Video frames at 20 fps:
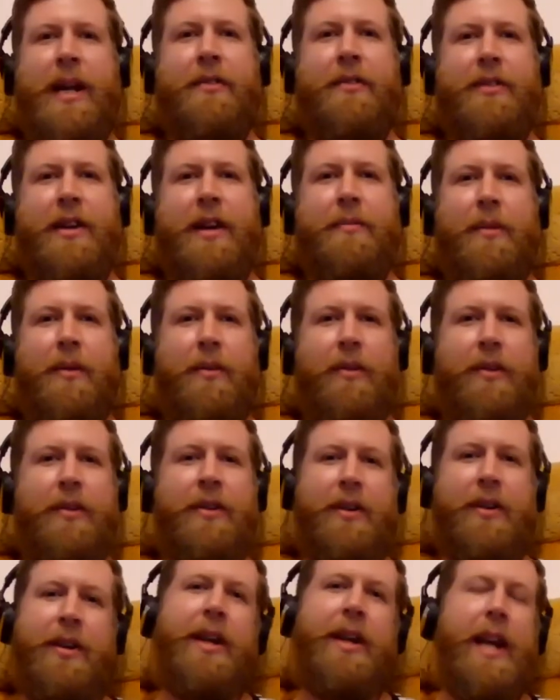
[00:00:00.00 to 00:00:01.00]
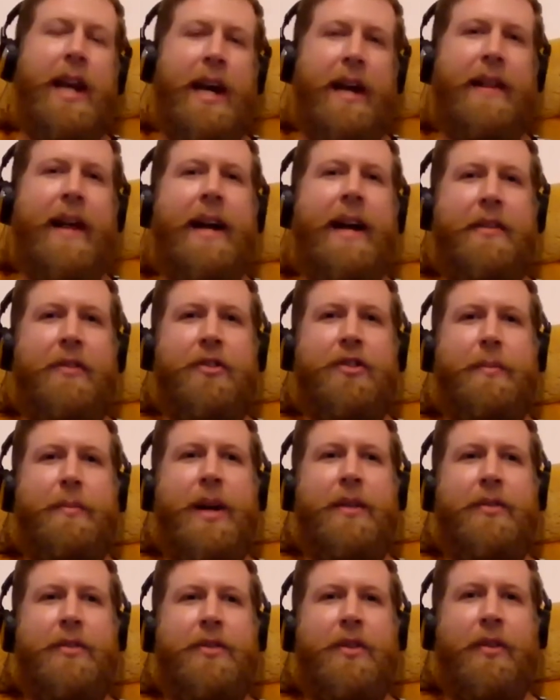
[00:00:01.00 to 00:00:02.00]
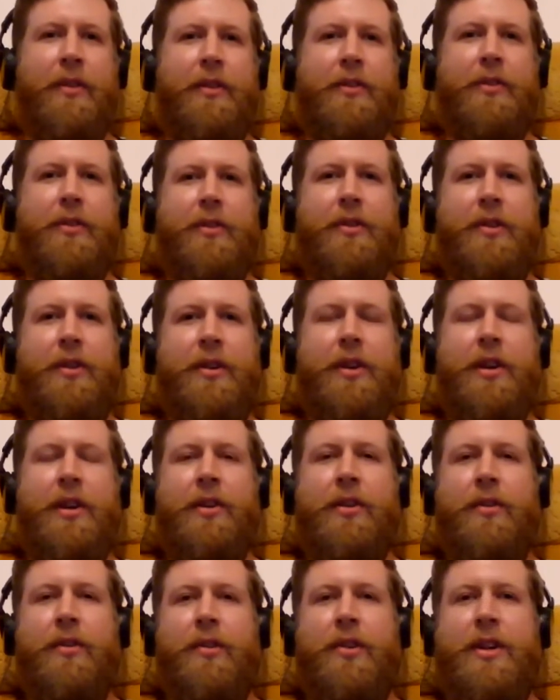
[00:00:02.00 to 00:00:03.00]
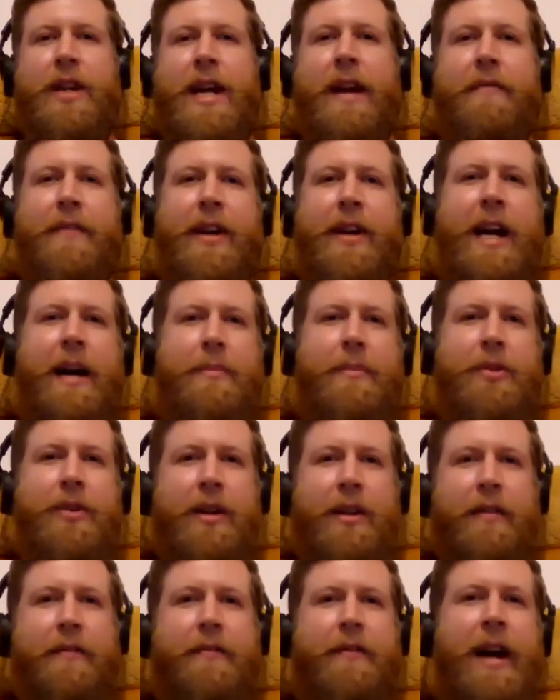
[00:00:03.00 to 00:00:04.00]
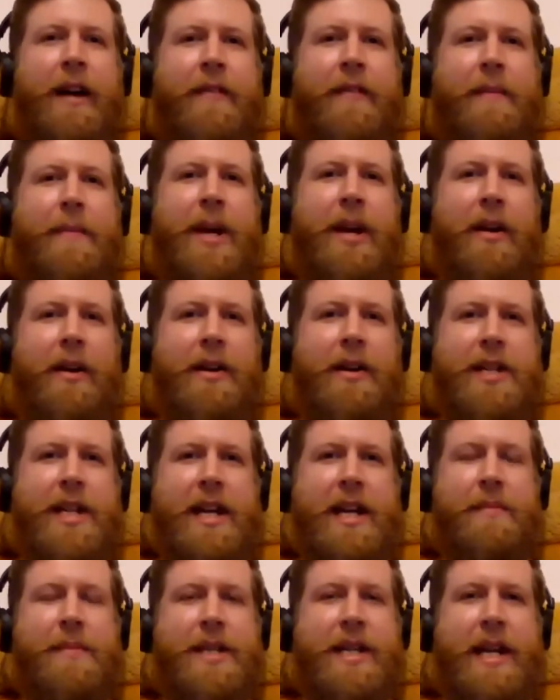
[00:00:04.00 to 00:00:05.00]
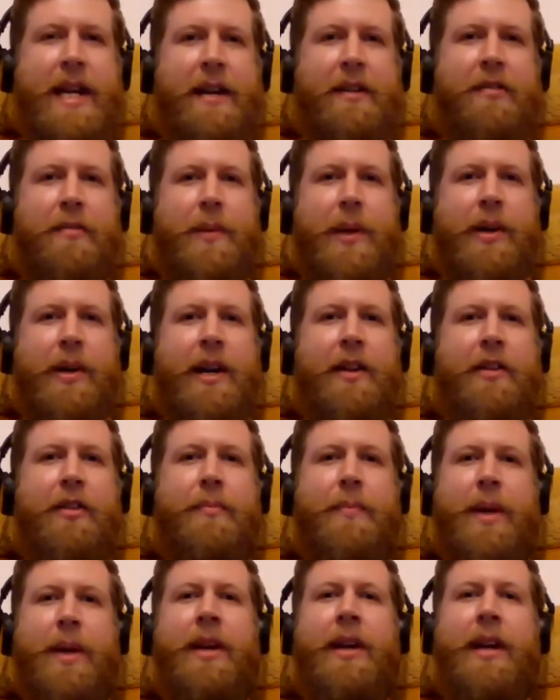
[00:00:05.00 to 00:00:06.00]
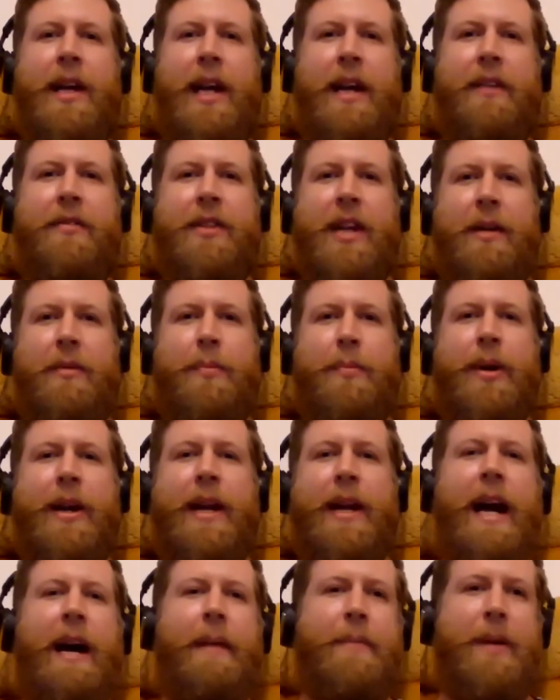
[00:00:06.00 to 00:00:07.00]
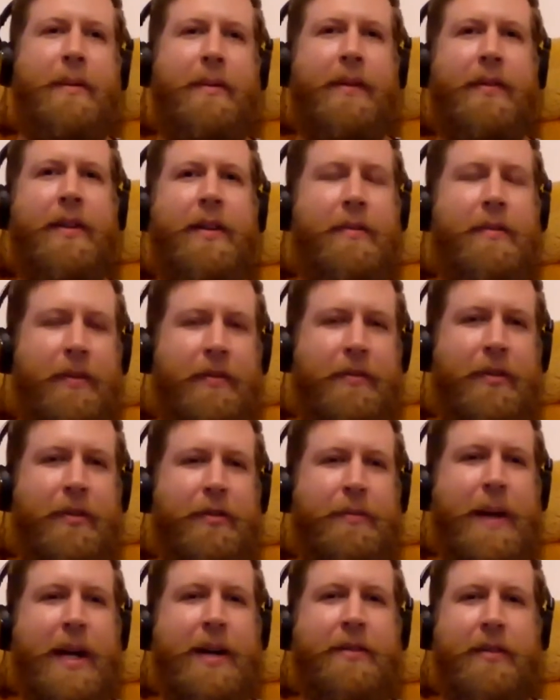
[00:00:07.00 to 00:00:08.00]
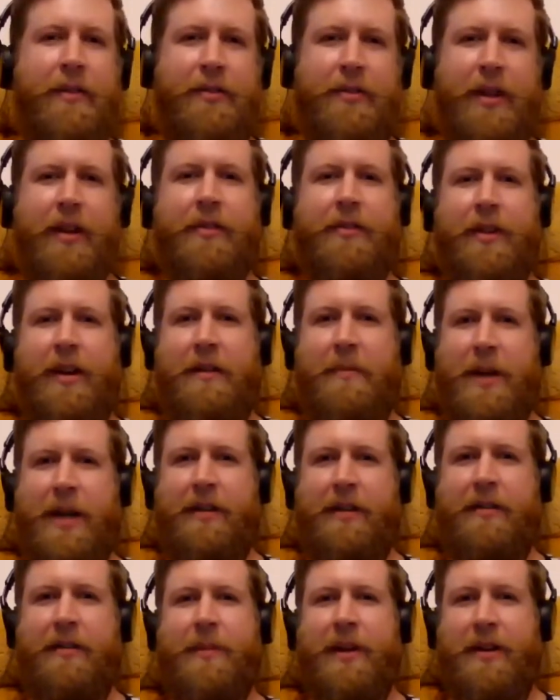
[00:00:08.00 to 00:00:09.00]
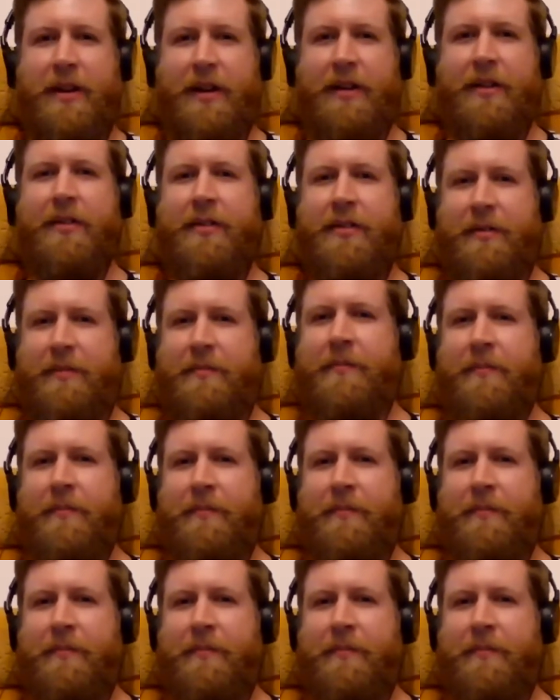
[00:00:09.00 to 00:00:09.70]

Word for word: when I he see. said, well, look, yeah, that instrument is not a good good net for capturing the 5-MeO-DMT experience, but he seemed pretty happy with it with respect to his psilocybin experience.